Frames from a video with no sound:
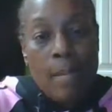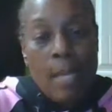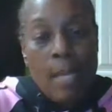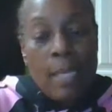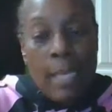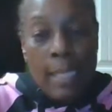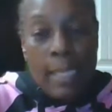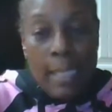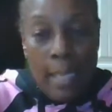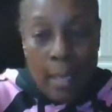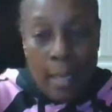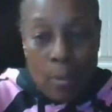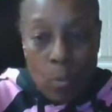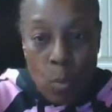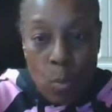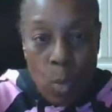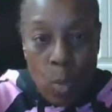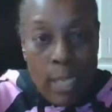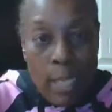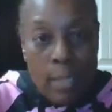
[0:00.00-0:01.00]
And they can't
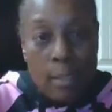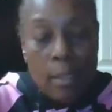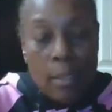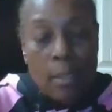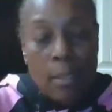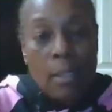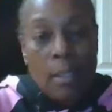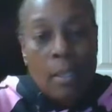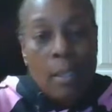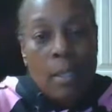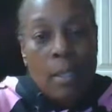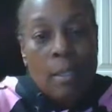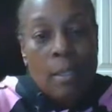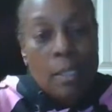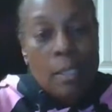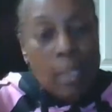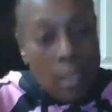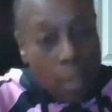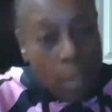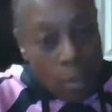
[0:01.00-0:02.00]
wait to
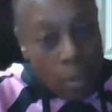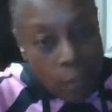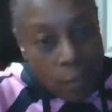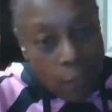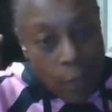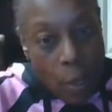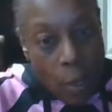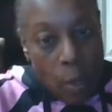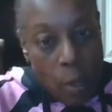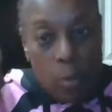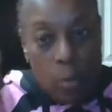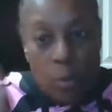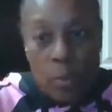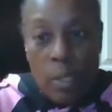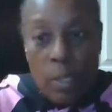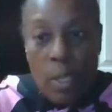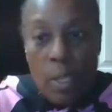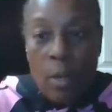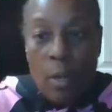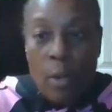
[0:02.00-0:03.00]
get on the phone,
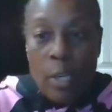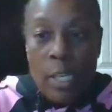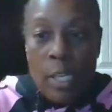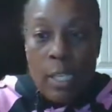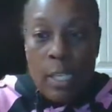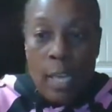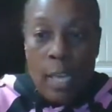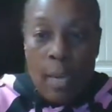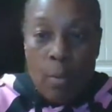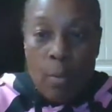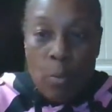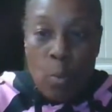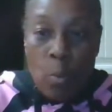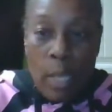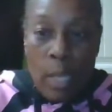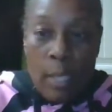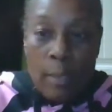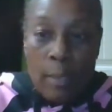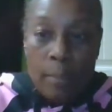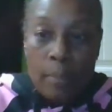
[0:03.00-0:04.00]
or they can't
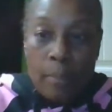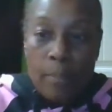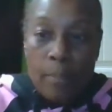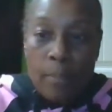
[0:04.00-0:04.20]
wait.